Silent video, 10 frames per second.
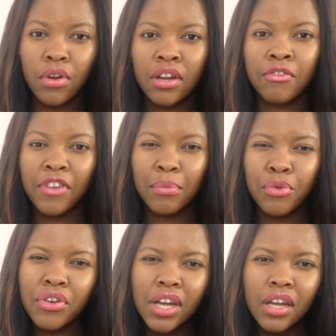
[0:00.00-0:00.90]
in
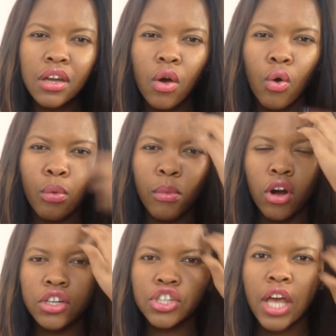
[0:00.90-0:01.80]
February or
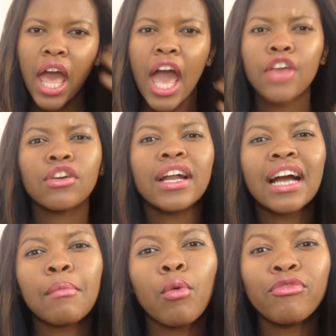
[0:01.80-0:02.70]
March and you're gonna
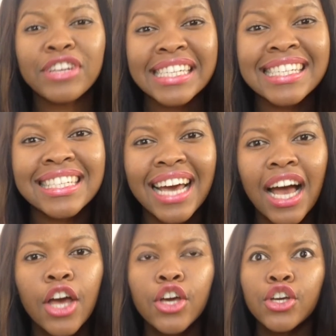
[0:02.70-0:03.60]
come home for Easter,